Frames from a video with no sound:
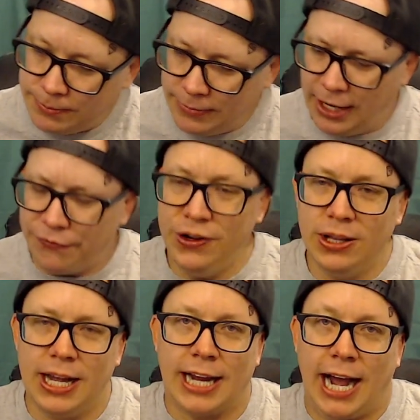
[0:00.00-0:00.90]
I feel
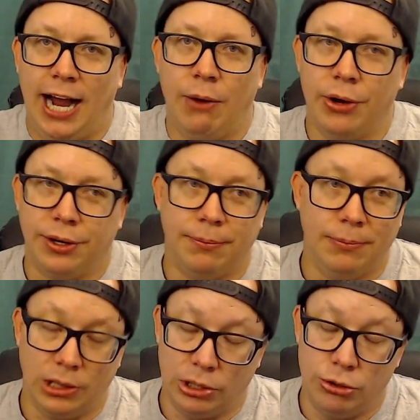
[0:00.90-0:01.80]
like I would
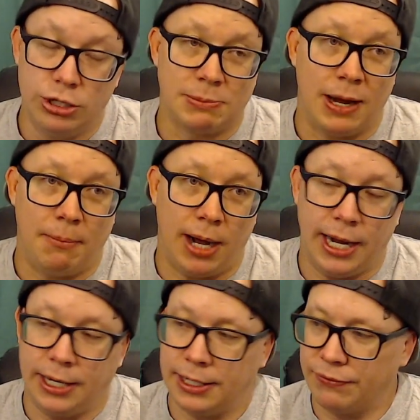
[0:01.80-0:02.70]
lose my
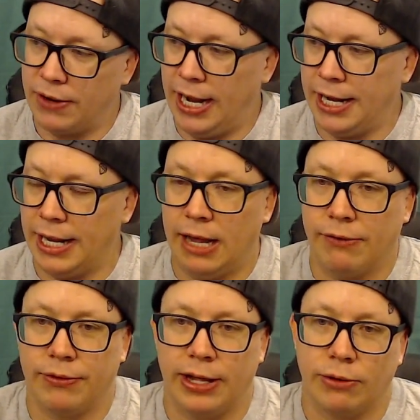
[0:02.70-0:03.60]
mind if I had to
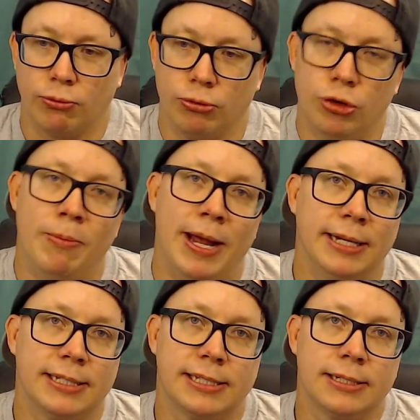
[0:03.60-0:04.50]
have like
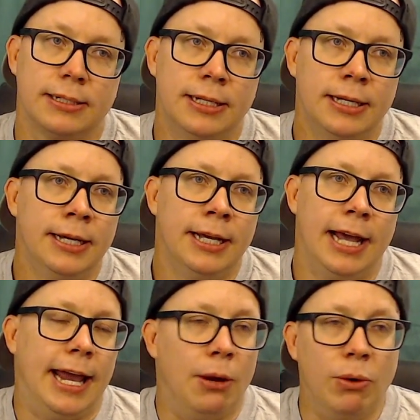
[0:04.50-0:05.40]
roommates,
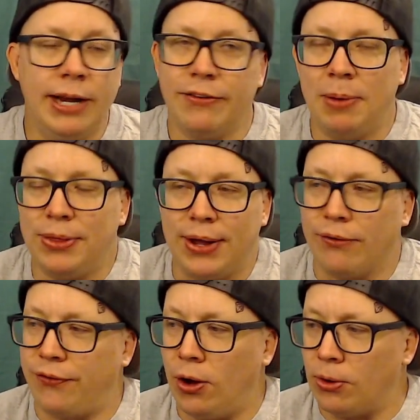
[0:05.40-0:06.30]
and it wouldn't even be their
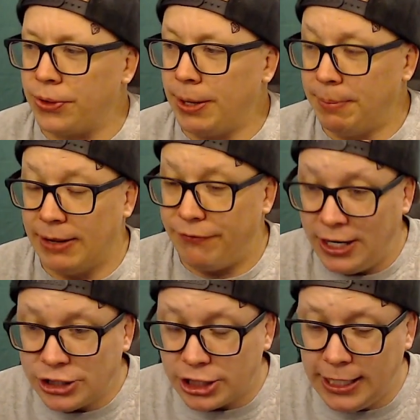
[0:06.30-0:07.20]
fault. But
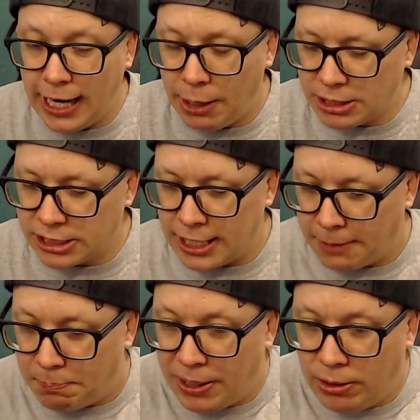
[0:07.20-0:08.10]
eventually I would just
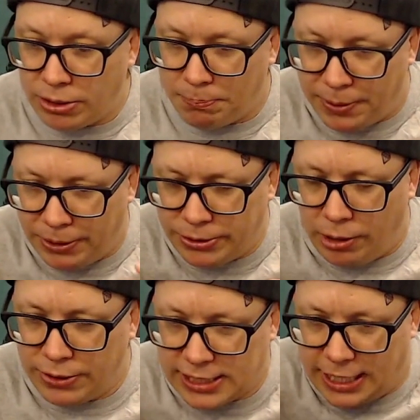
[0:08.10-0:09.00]
like build
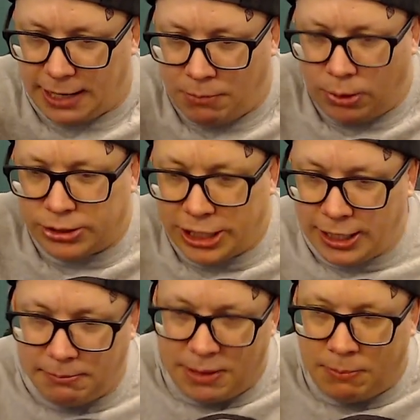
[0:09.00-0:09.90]
all this like
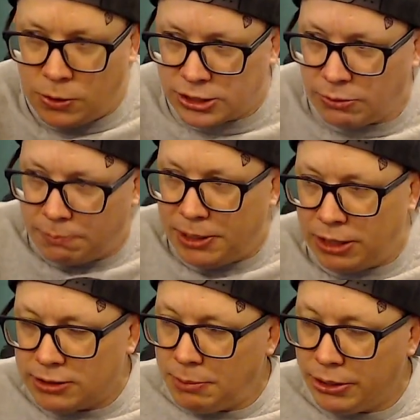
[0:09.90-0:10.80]
emotion would
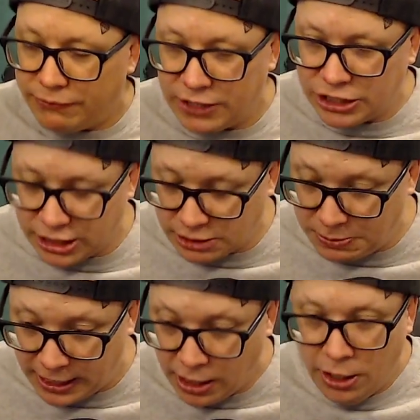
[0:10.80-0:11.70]
build and build. And eventually I'd just be
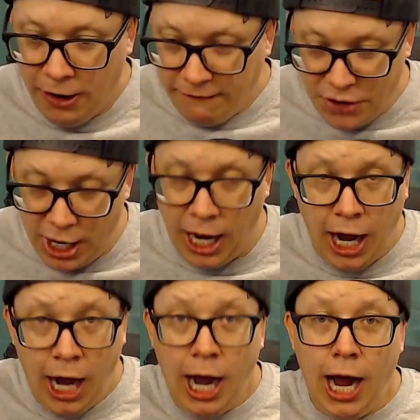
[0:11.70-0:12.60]
like,
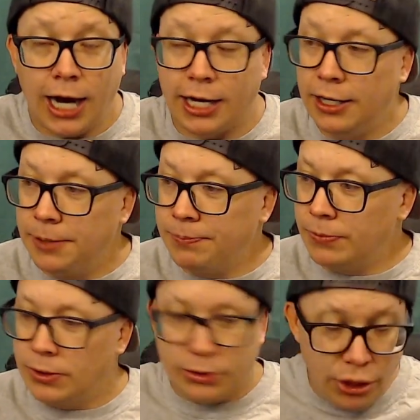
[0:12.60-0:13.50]
"Fuck,
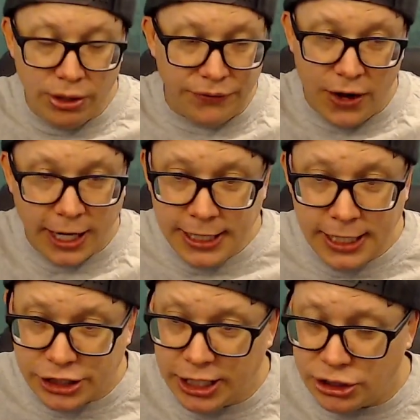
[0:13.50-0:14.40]
do the fucking
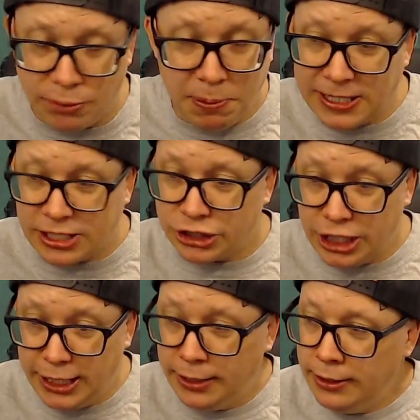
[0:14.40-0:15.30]
dishes, you piece of
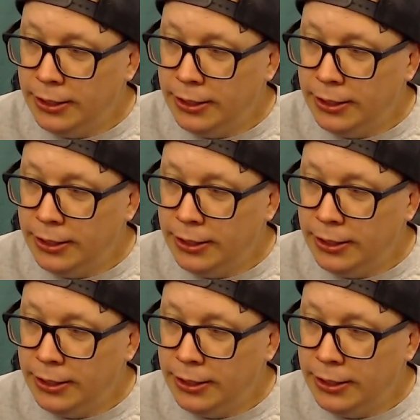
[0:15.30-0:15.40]
shit."